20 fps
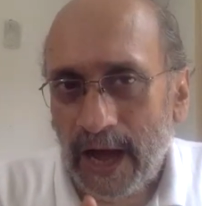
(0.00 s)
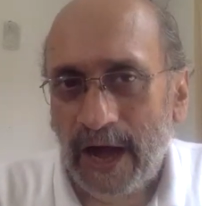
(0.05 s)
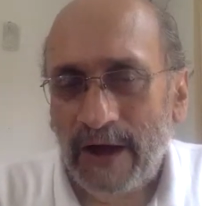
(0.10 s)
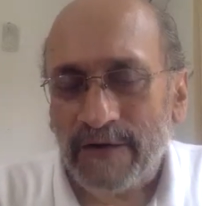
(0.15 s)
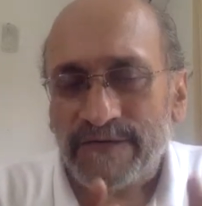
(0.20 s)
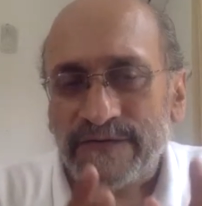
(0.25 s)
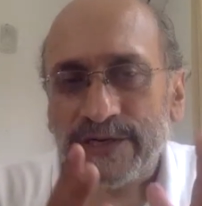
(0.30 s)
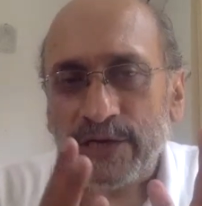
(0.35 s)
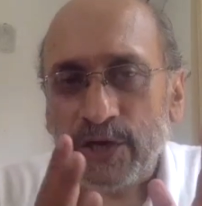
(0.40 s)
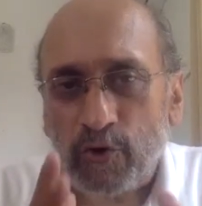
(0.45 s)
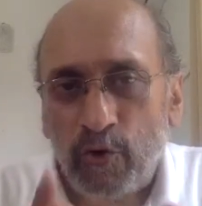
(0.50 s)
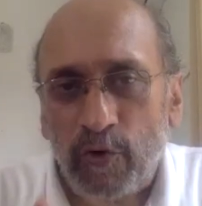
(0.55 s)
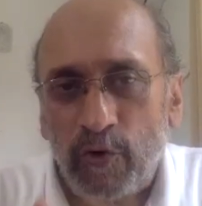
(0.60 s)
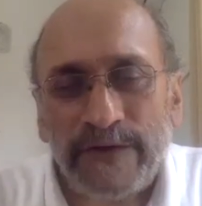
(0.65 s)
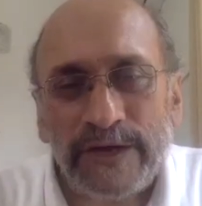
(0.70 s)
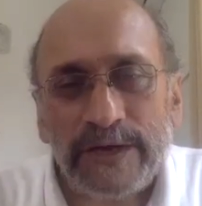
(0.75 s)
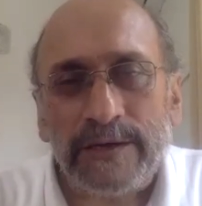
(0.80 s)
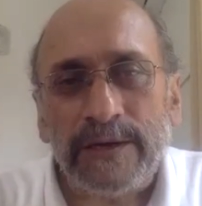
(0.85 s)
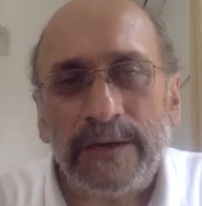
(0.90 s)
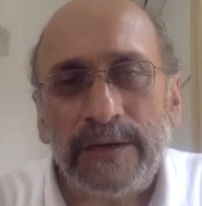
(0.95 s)
after
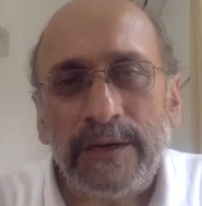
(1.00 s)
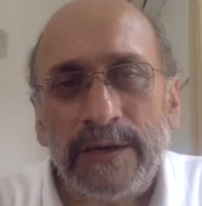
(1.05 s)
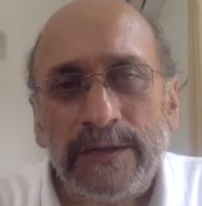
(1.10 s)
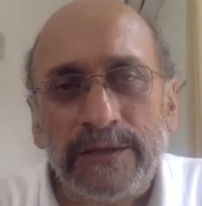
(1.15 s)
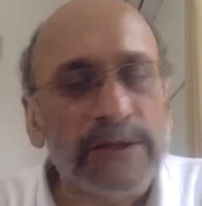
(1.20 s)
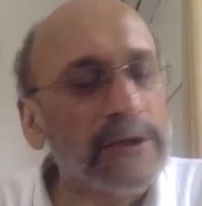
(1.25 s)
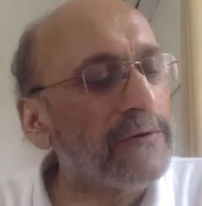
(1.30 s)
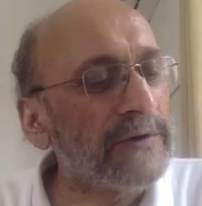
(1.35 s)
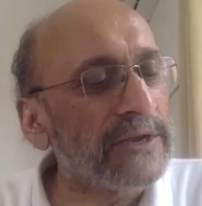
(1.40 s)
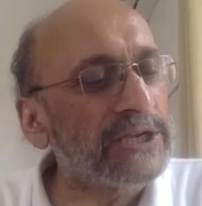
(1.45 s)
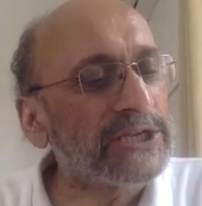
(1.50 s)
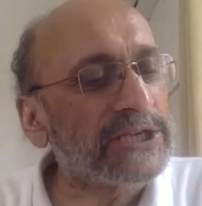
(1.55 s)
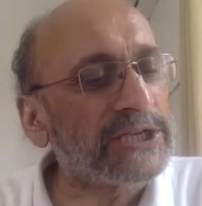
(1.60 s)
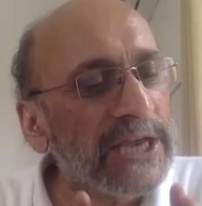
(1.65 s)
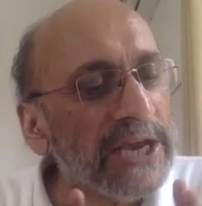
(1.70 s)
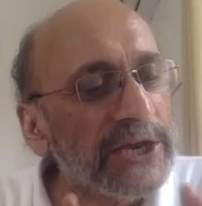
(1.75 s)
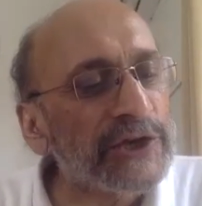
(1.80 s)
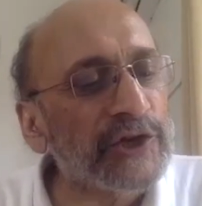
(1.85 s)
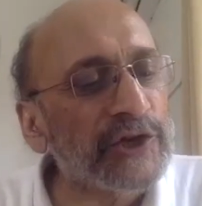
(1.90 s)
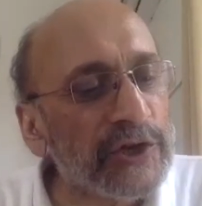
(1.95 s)
COVID, the
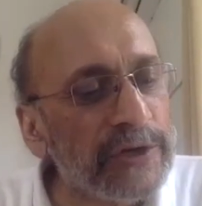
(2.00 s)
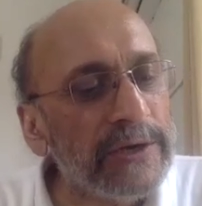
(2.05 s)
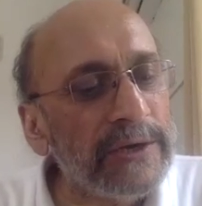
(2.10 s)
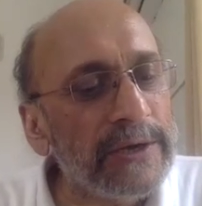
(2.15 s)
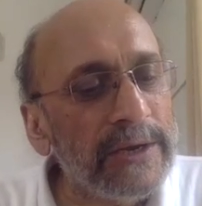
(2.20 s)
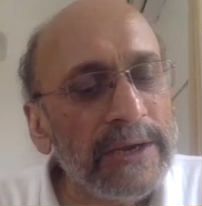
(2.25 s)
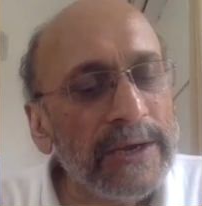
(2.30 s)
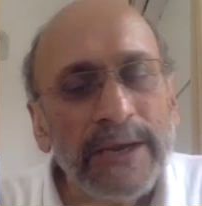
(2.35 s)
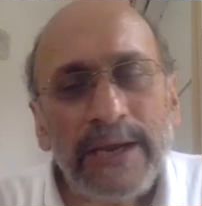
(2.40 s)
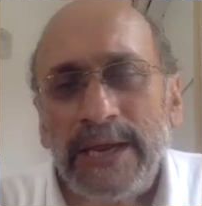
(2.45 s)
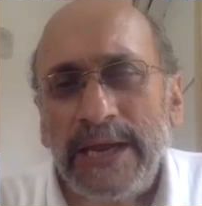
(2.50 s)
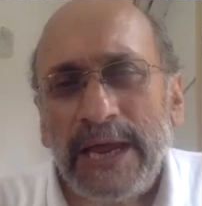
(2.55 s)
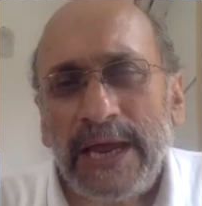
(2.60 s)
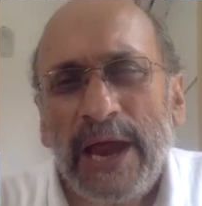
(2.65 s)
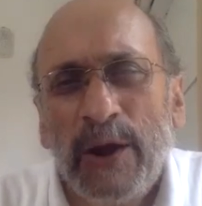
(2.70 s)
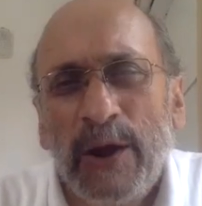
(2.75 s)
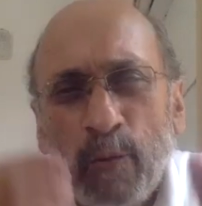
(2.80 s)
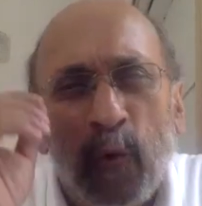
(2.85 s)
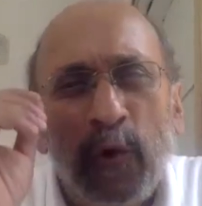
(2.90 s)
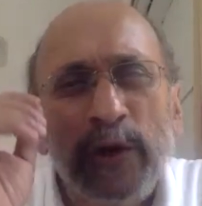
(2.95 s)
recession,
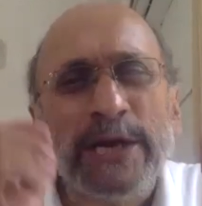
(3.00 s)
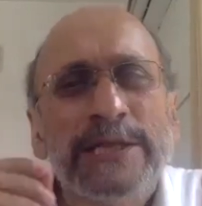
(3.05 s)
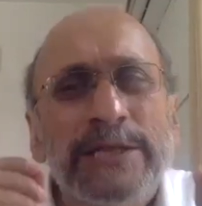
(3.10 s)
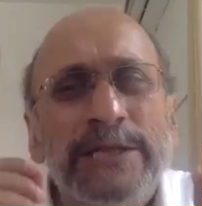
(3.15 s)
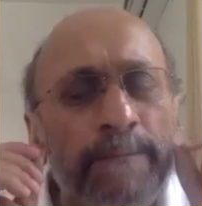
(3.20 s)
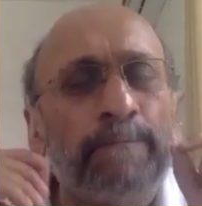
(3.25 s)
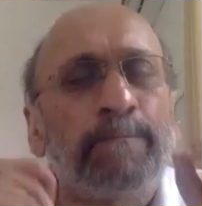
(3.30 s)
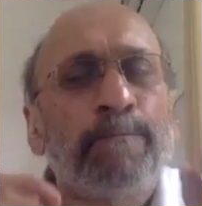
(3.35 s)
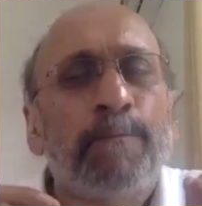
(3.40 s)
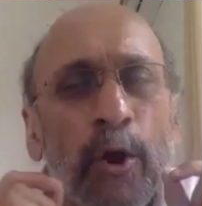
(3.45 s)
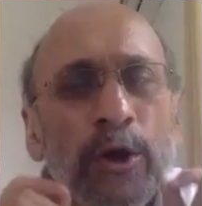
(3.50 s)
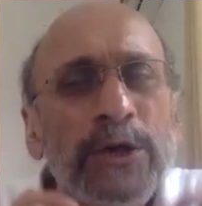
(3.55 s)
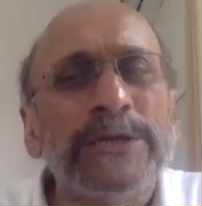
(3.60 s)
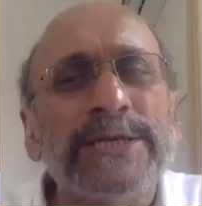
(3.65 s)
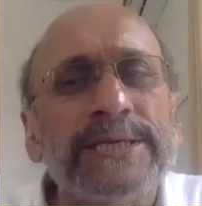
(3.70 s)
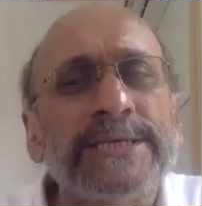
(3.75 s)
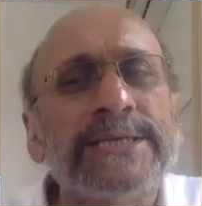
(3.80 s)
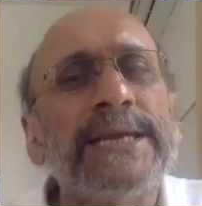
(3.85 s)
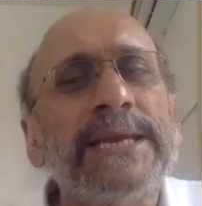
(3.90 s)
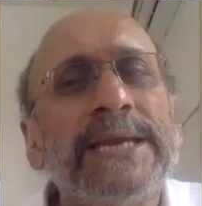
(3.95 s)
and what are the
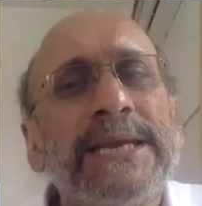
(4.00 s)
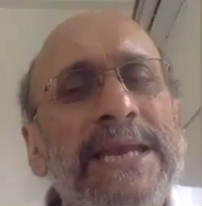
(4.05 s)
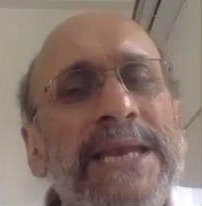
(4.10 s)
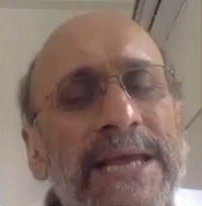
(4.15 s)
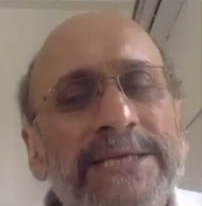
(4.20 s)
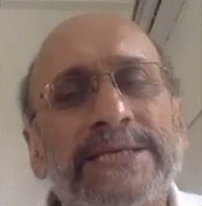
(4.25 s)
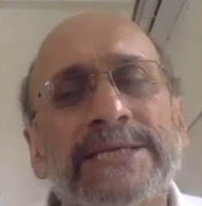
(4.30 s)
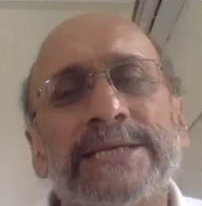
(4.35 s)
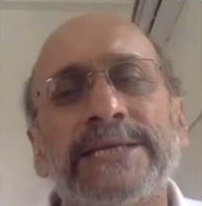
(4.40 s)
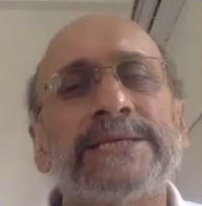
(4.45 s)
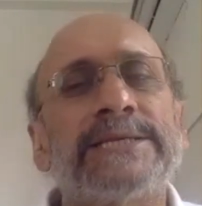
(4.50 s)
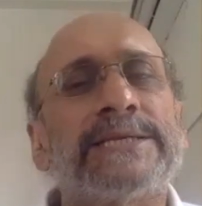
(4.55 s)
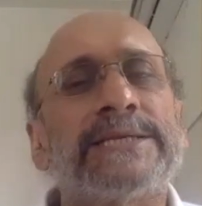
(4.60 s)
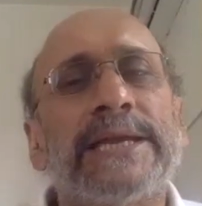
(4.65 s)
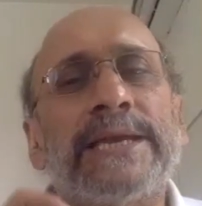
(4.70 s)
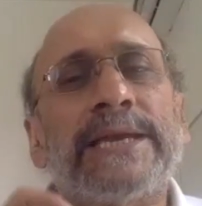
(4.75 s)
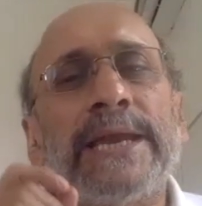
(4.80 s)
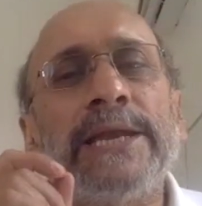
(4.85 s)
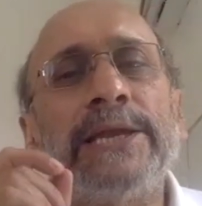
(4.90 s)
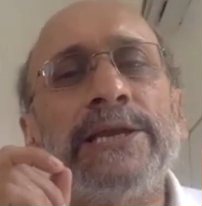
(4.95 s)
policy lessons
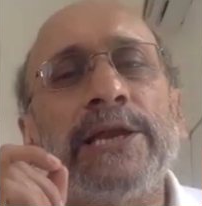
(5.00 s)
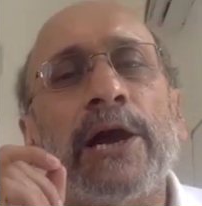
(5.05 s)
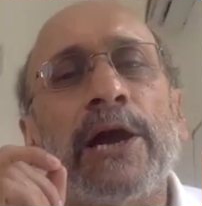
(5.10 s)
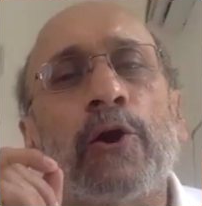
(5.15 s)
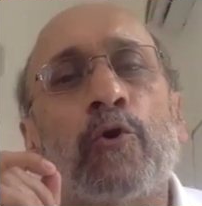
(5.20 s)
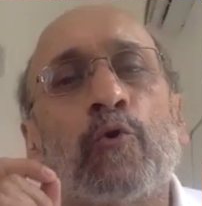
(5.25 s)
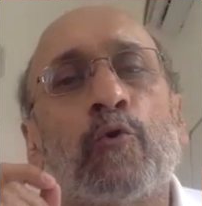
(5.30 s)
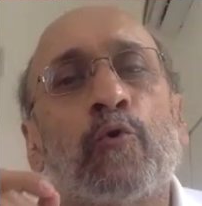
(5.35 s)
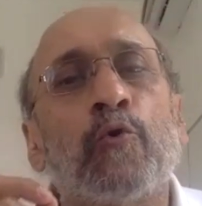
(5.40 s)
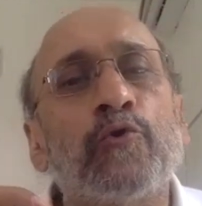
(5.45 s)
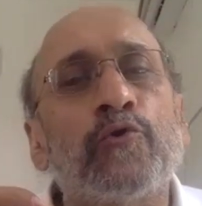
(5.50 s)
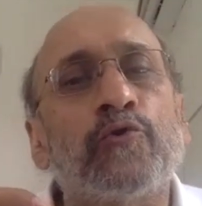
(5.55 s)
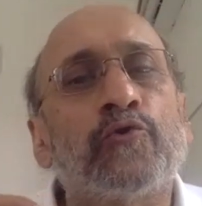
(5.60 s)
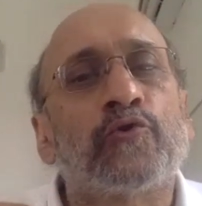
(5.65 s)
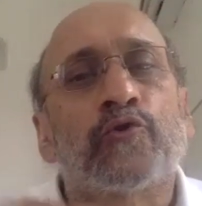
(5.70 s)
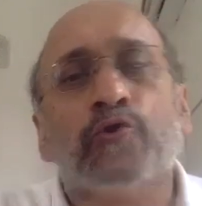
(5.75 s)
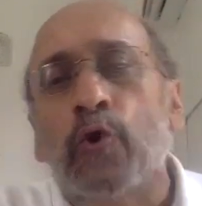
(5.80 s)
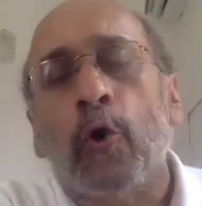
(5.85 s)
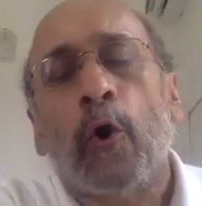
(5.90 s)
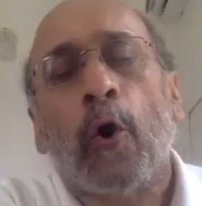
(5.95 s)
that India could
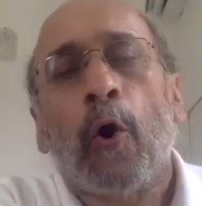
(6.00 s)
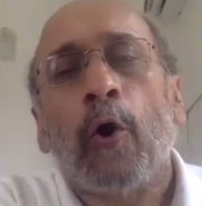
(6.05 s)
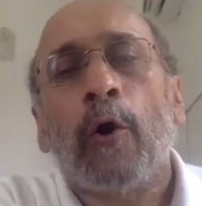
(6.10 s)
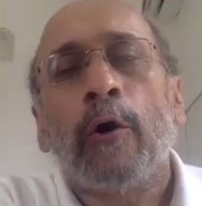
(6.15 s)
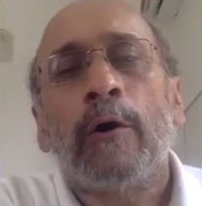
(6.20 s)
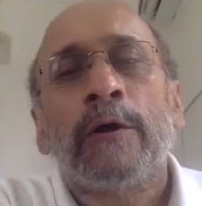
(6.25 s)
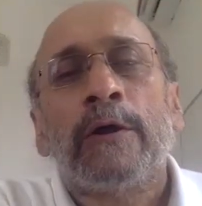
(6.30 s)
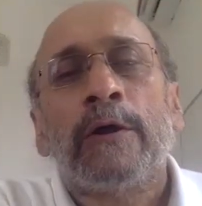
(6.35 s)
draw